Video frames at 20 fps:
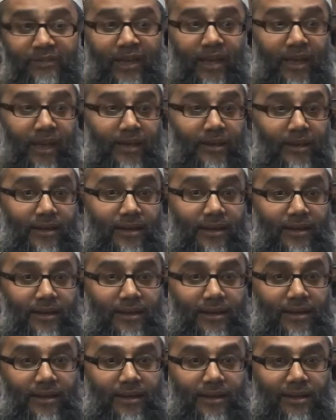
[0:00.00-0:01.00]
in their head.
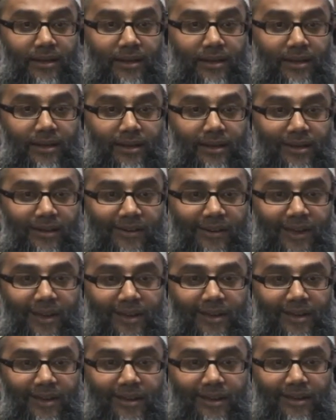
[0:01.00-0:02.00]

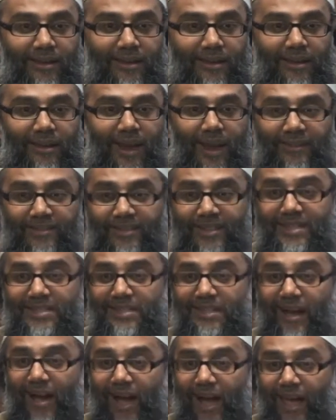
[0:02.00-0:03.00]
Right? And
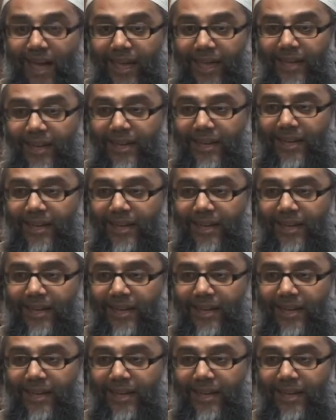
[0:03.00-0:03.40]
this guy